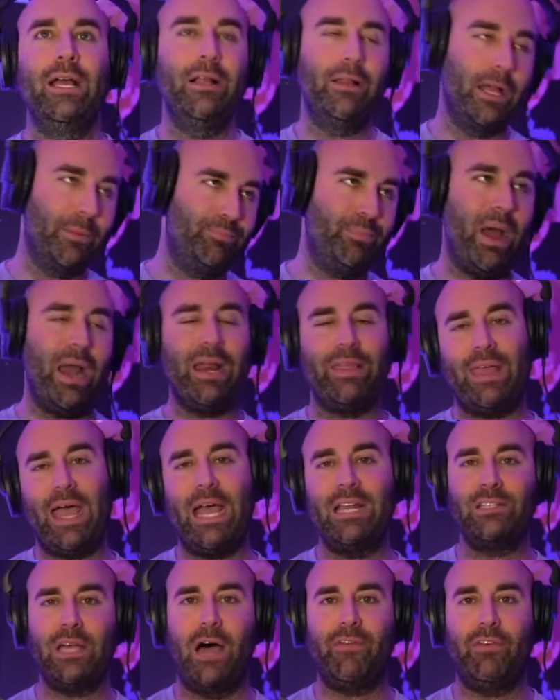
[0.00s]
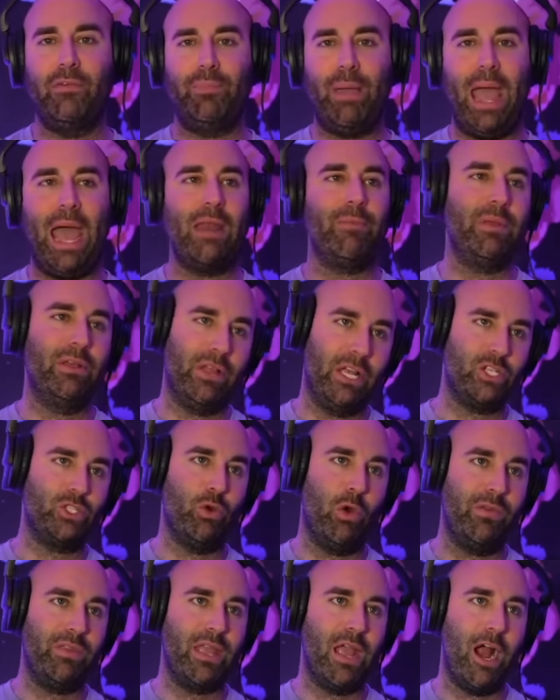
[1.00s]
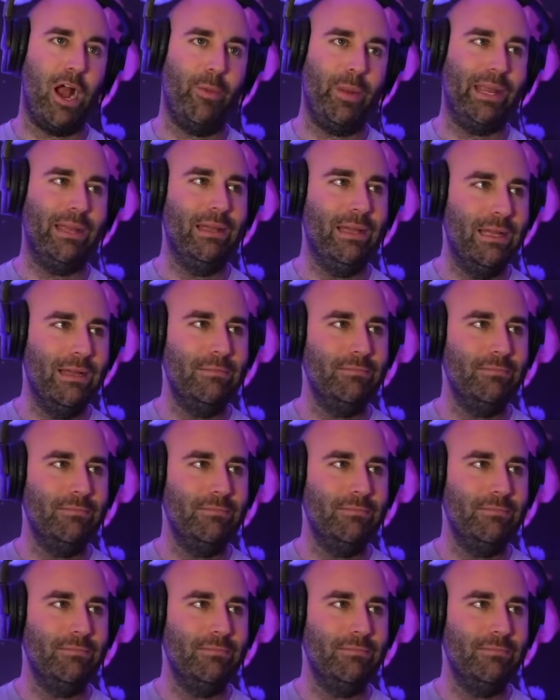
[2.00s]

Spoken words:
like biting the heads off a bat and be like, join the army?